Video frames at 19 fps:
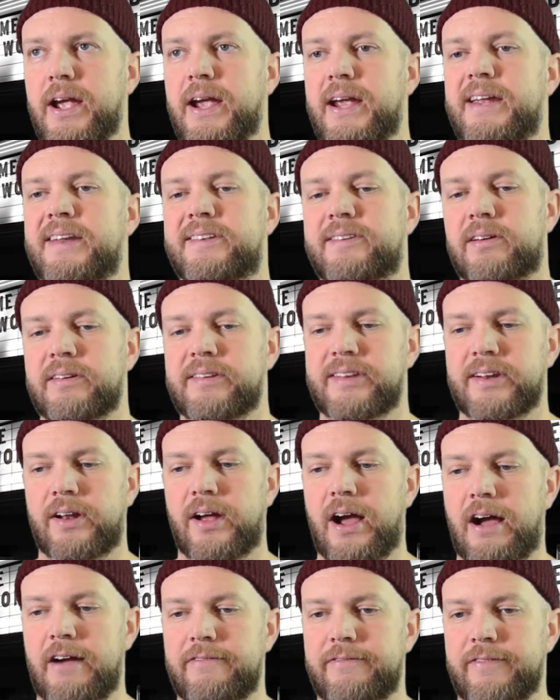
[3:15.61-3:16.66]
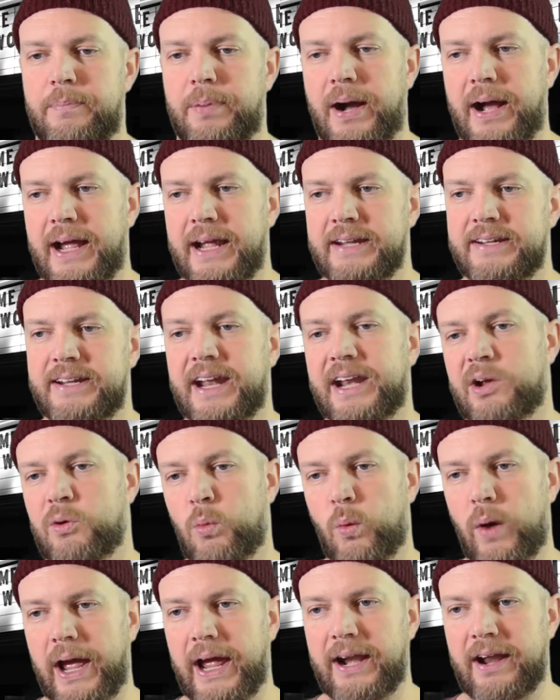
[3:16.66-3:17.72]
He starts it off by getting
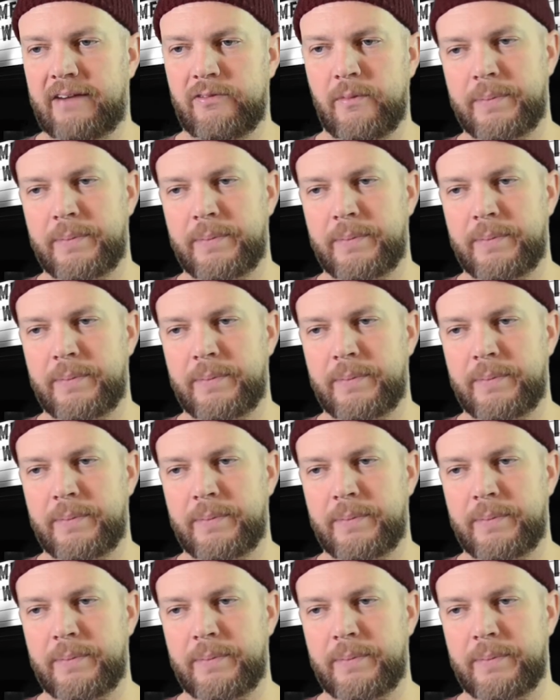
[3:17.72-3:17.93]
wet off